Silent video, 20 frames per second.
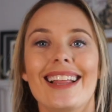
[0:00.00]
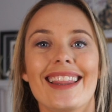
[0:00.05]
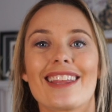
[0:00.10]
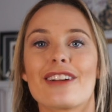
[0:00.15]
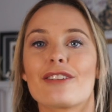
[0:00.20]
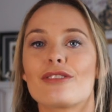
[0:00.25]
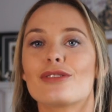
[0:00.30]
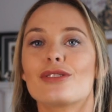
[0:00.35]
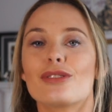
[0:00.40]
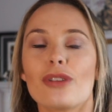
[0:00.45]

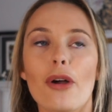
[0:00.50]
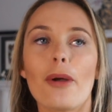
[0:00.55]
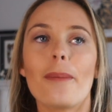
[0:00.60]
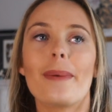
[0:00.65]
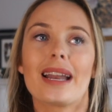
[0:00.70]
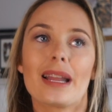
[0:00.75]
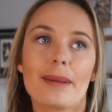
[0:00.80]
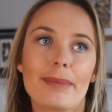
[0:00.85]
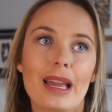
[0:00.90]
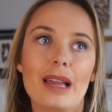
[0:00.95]
There are so
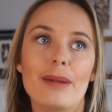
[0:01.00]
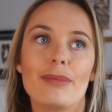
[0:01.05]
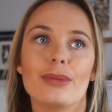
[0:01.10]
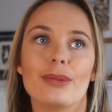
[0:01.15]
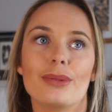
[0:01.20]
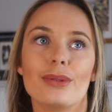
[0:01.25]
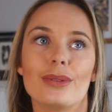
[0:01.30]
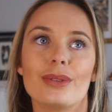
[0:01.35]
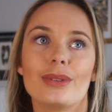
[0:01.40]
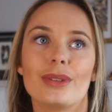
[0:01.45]
many
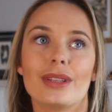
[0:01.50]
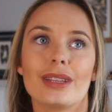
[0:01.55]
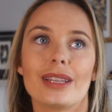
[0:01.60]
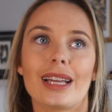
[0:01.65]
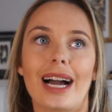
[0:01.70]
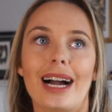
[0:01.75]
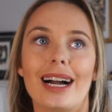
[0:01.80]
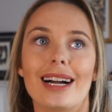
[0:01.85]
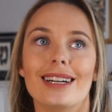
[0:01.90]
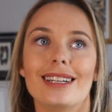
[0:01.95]
people
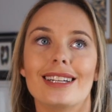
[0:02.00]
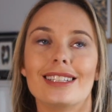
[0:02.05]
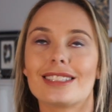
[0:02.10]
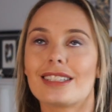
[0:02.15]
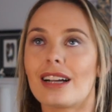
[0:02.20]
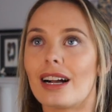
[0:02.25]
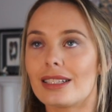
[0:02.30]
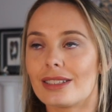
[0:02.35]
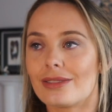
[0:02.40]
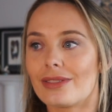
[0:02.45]
that it's
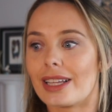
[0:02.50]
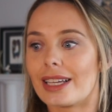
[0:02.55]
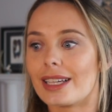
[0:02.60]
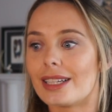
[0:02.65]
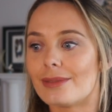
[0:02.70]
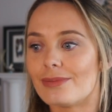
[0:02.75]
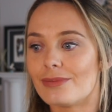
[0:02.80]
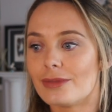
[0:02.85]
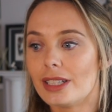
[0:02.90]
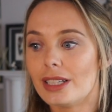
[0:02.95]
kind of like
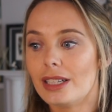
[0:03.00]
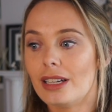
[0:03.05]
a